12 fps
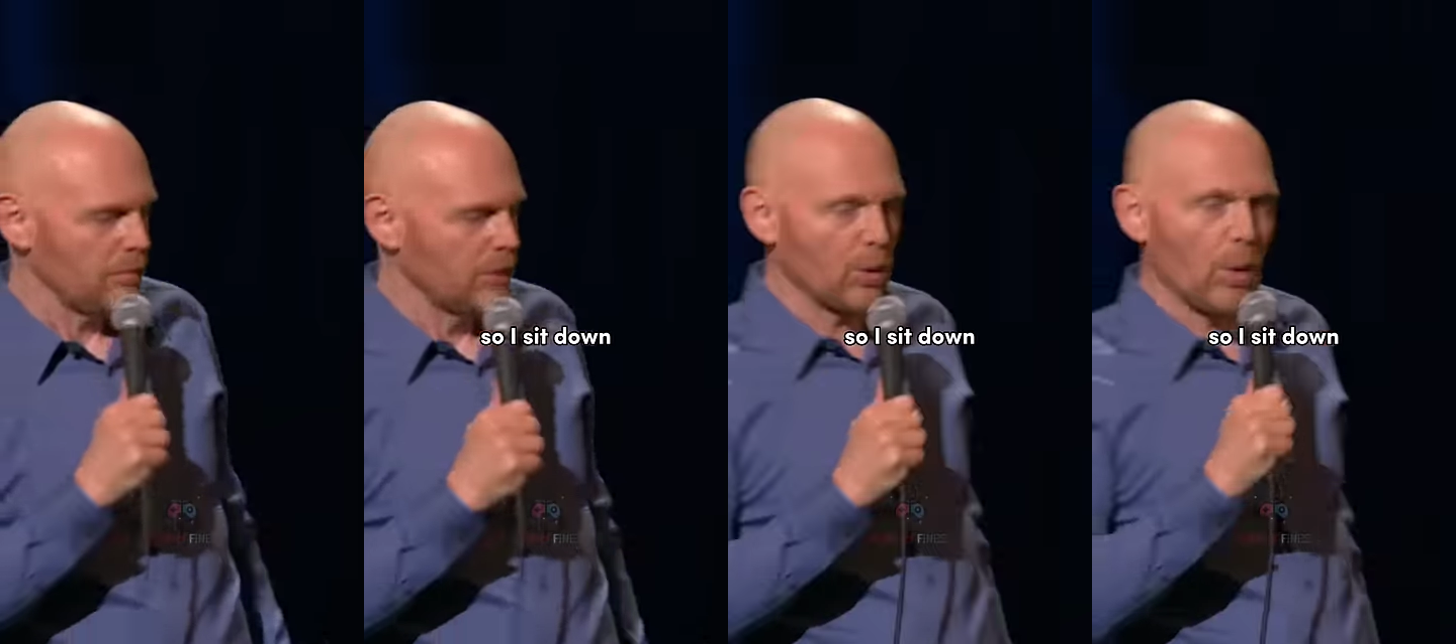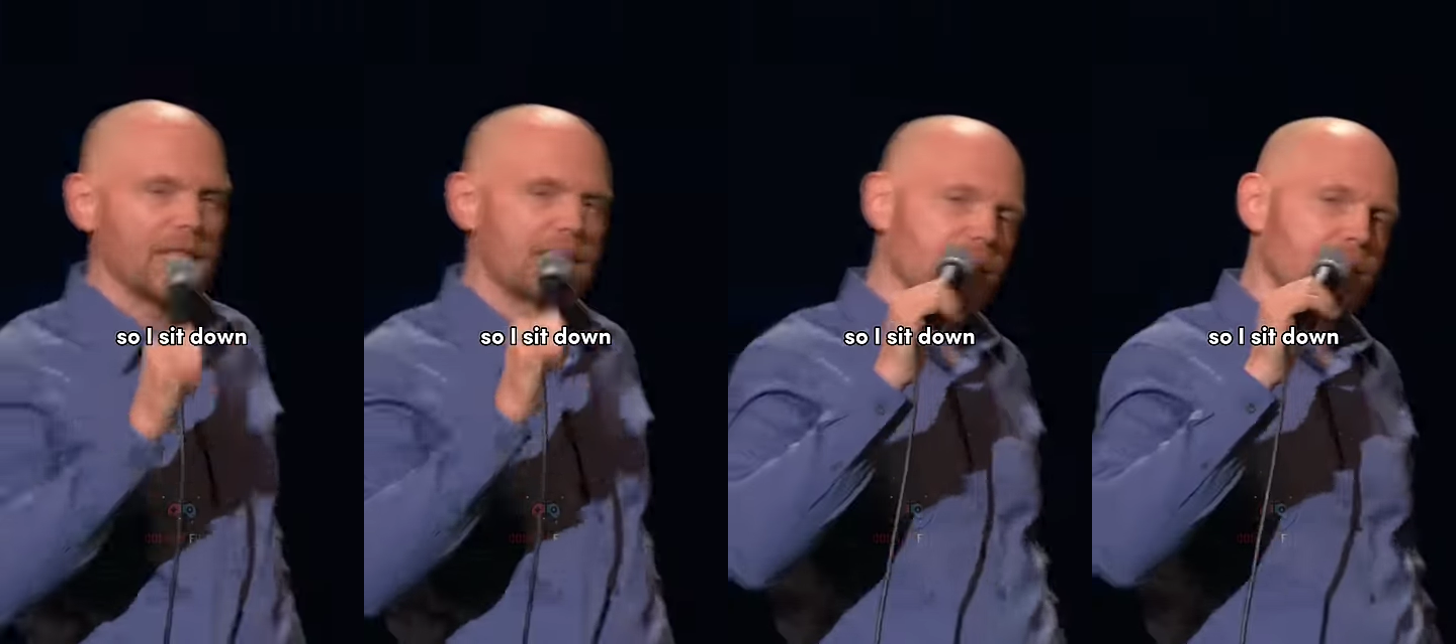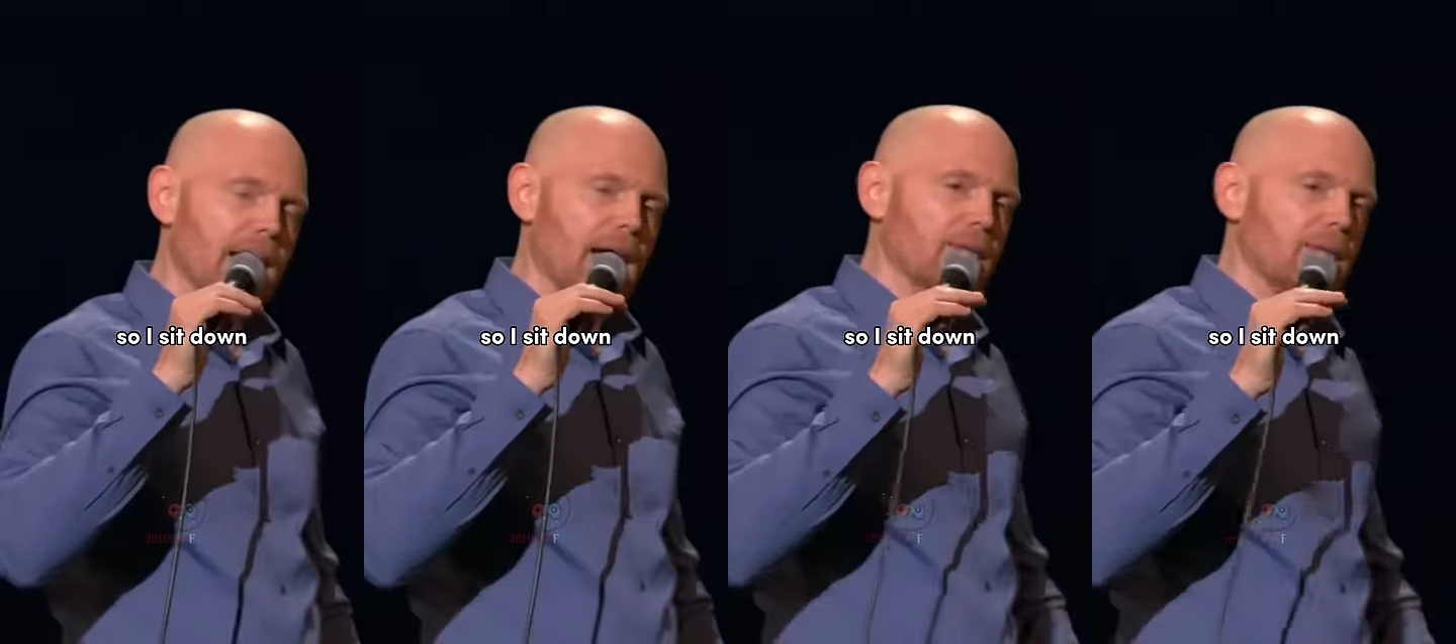So I sit
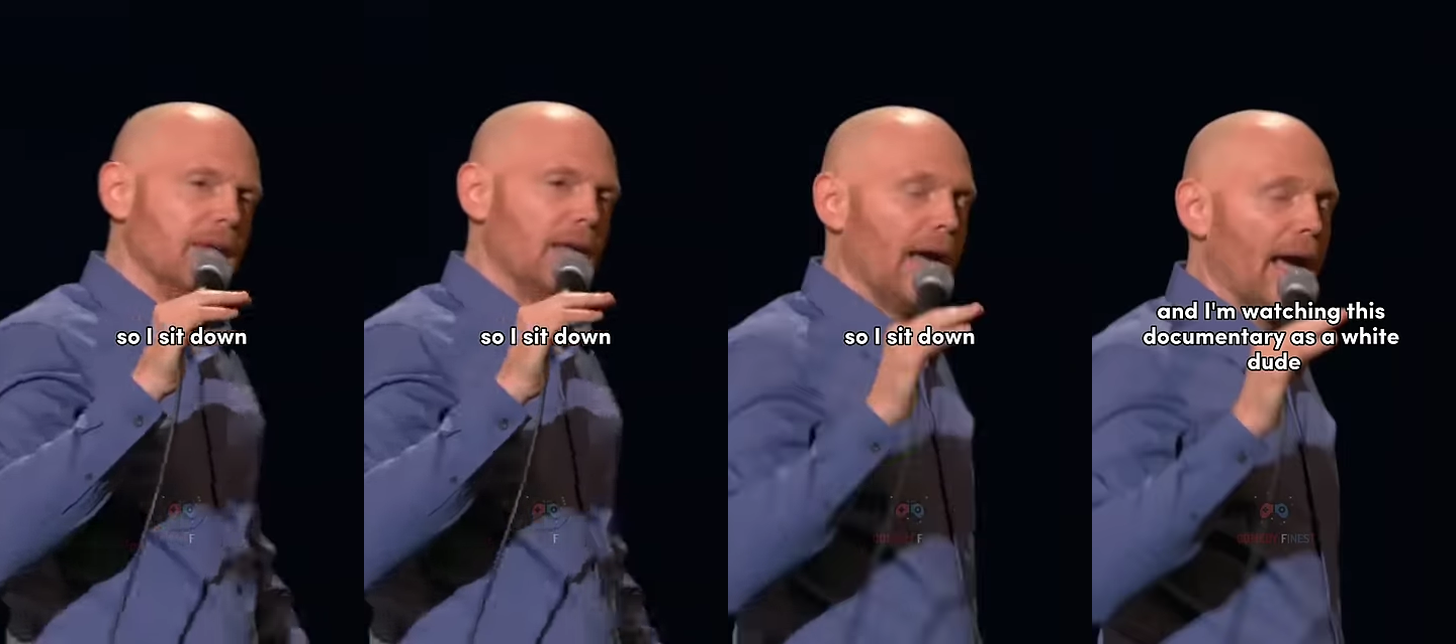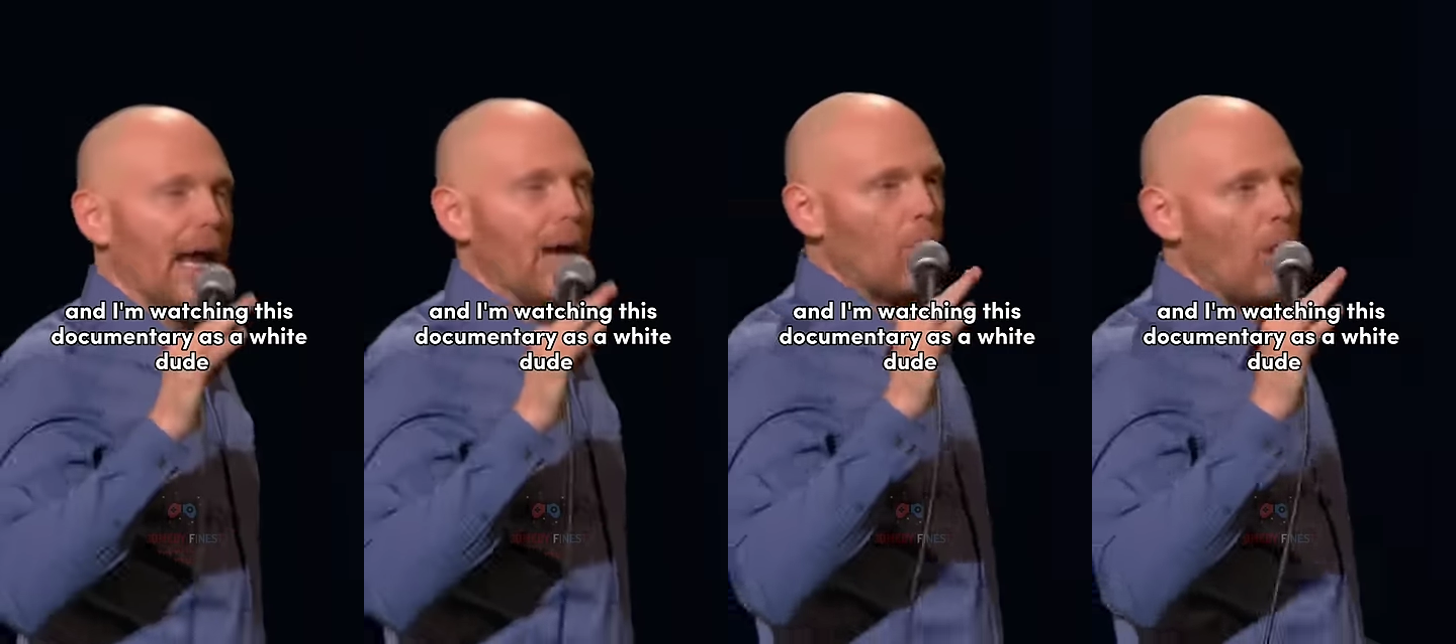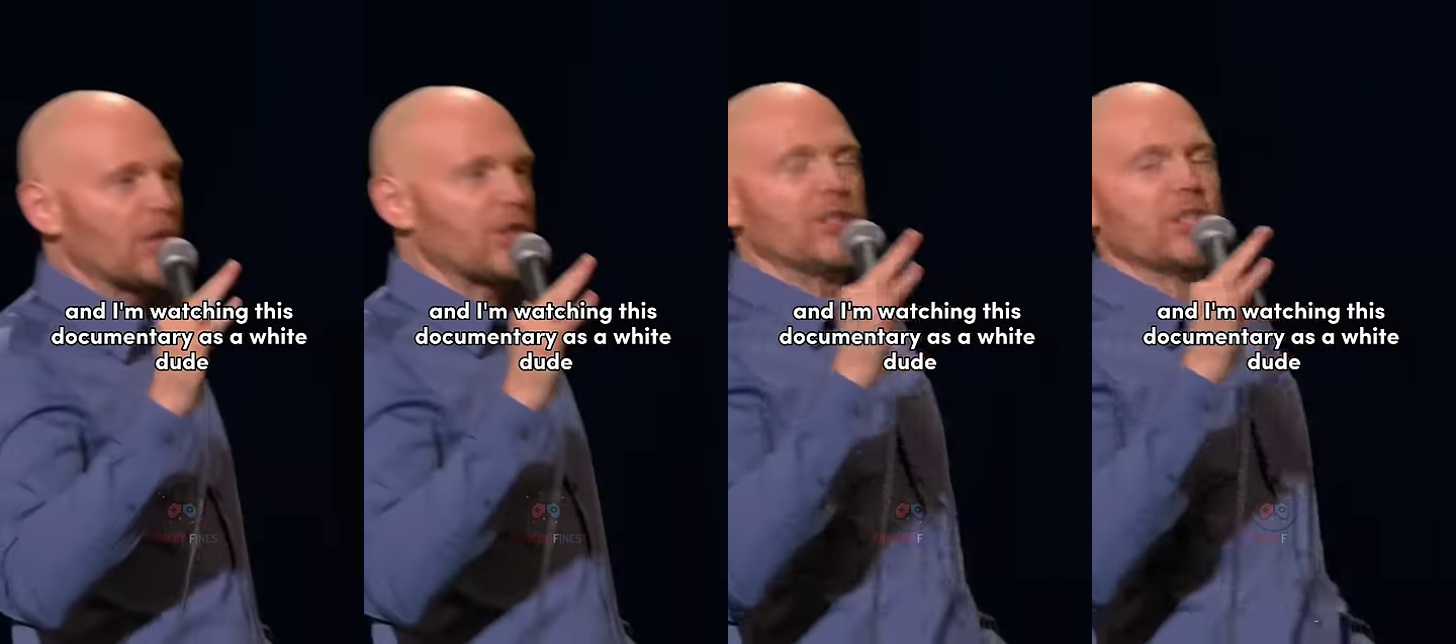down and I'm
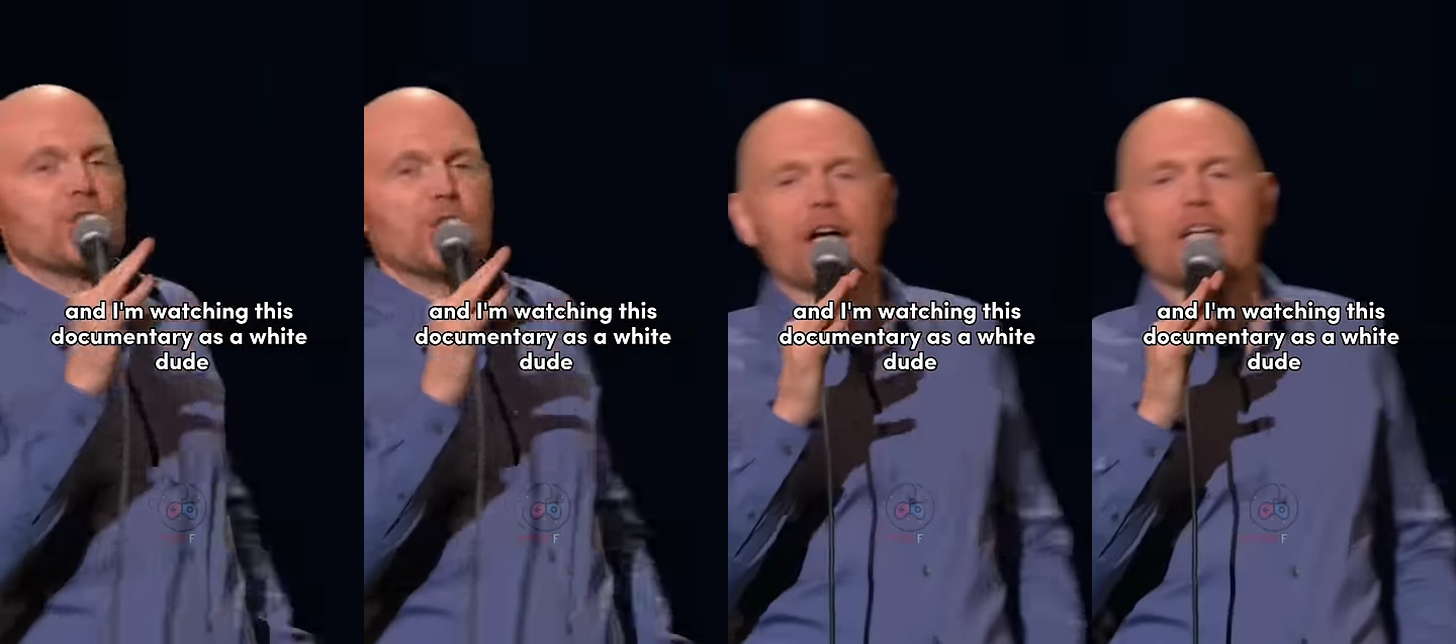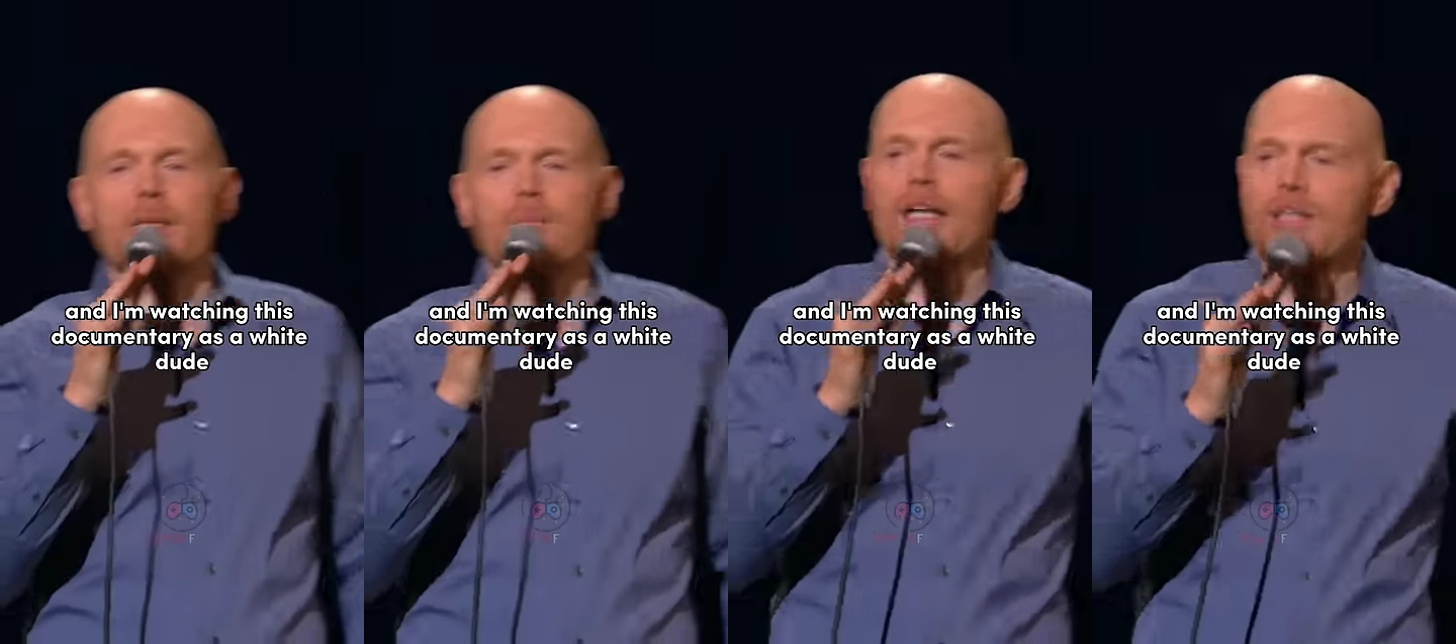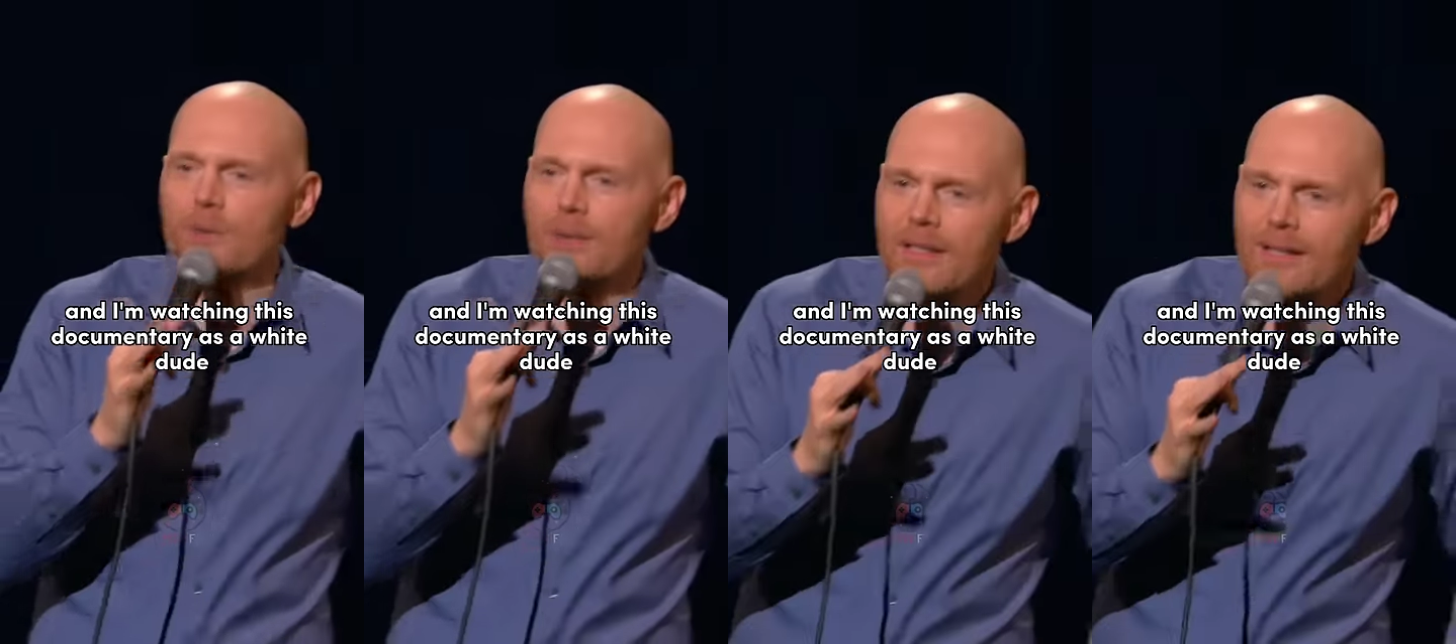watching this
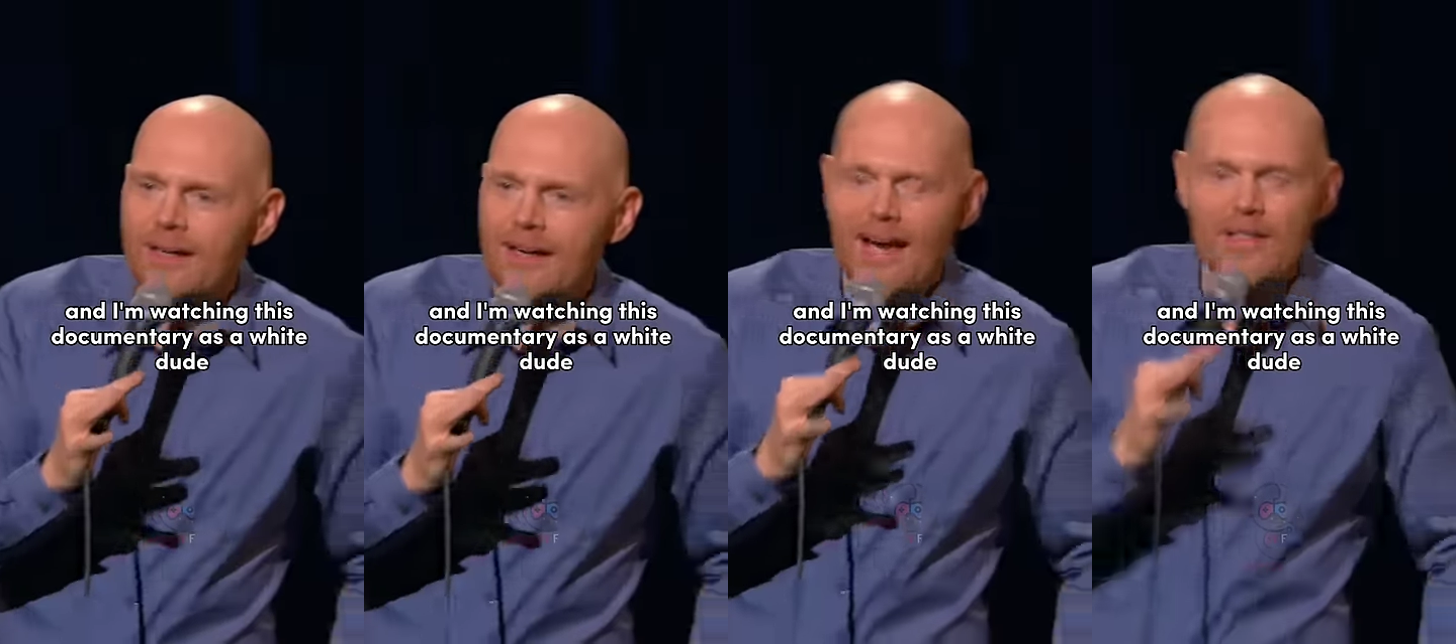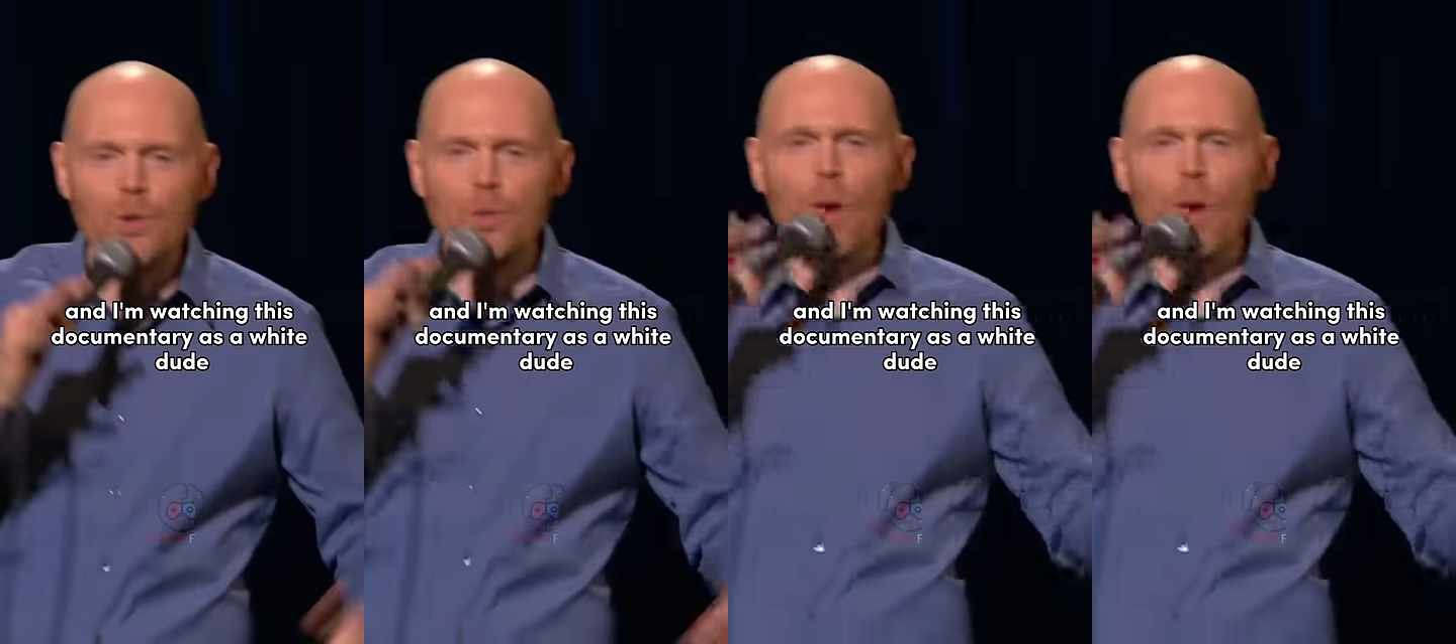documentary as a